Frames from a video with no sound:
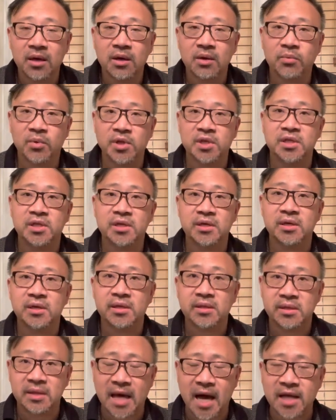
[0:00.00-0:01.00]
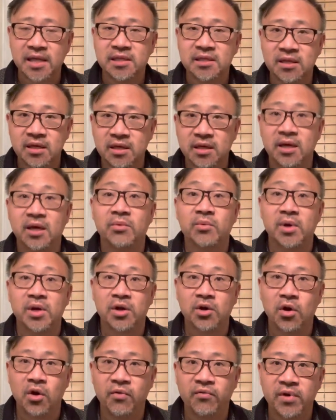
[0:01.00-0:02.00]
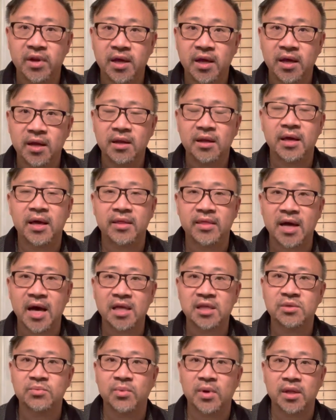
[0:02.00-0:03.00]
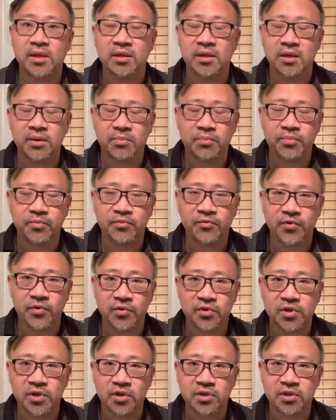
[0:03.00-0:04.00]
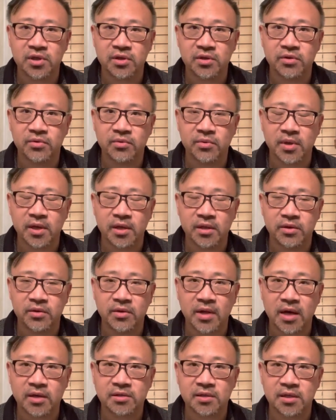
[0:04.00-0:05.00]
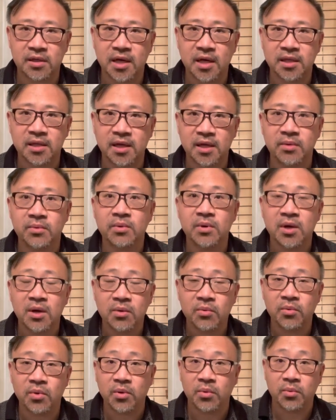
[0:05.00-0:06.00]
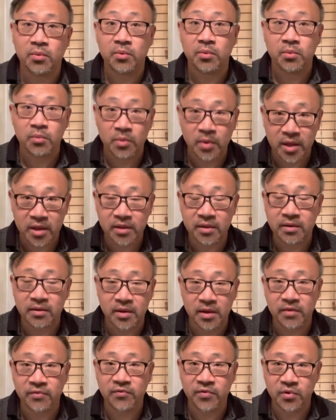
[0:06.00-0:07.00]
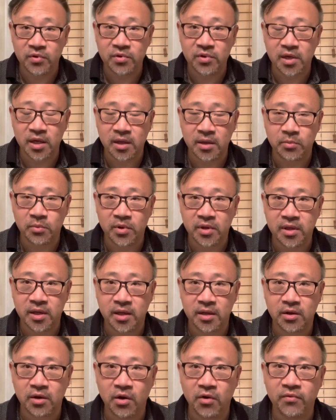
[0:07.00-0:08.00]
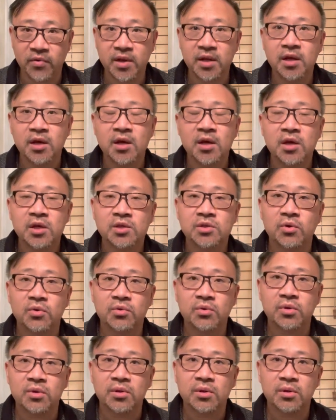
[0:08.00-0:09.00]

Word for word: which that's the year when COVID hit, and that's when the futures in, in 2019 were with in, within COVID. So